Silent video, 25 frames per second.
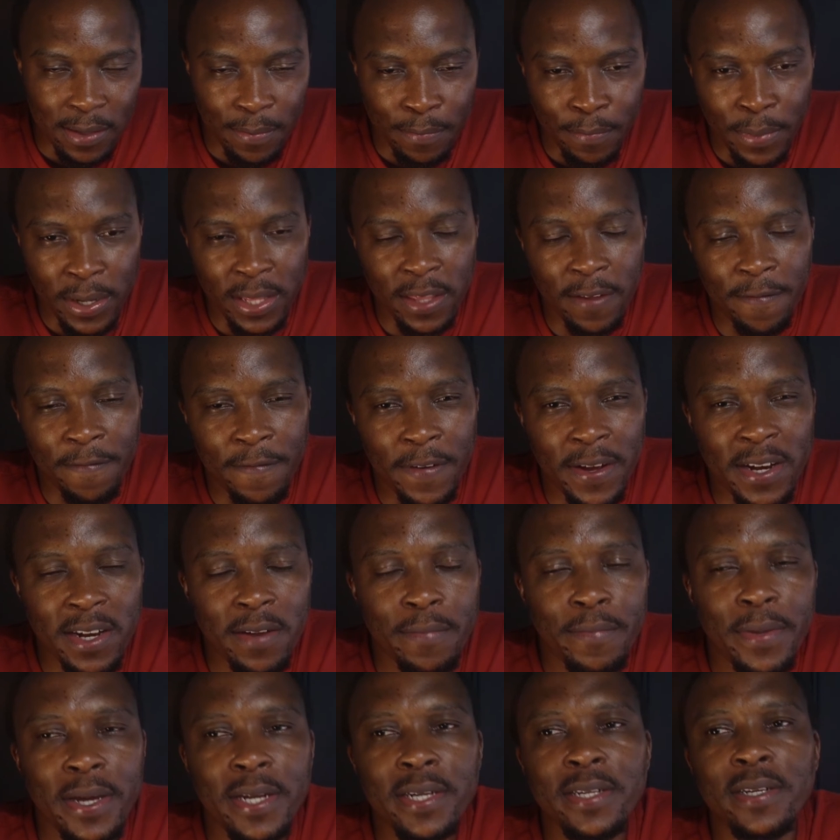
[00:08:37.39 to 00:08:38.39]
but the
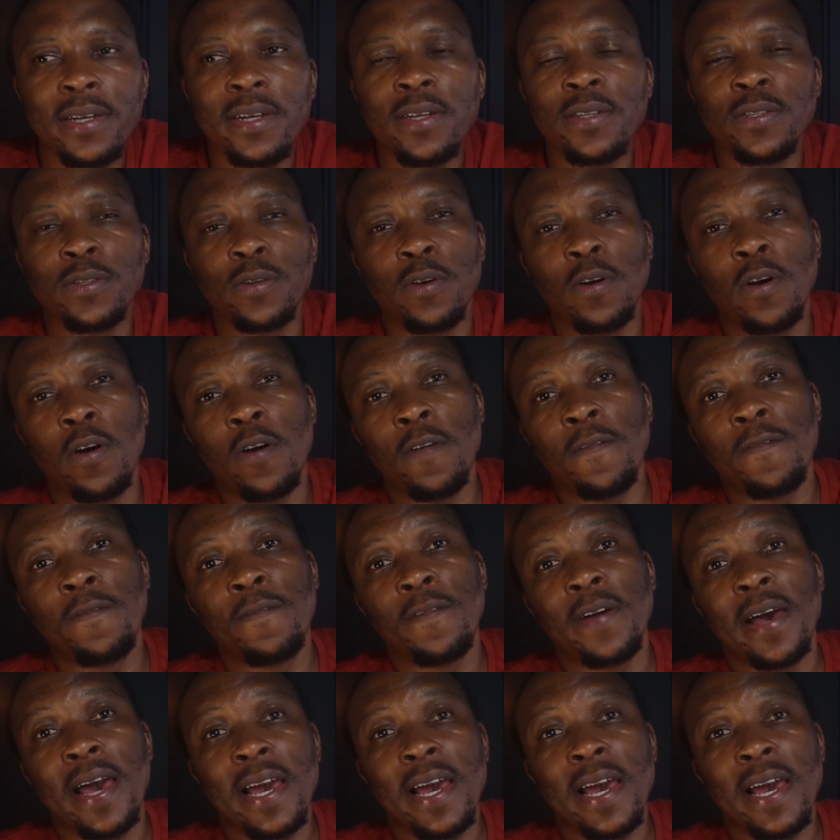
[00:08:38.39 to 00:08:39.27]
fundamentals of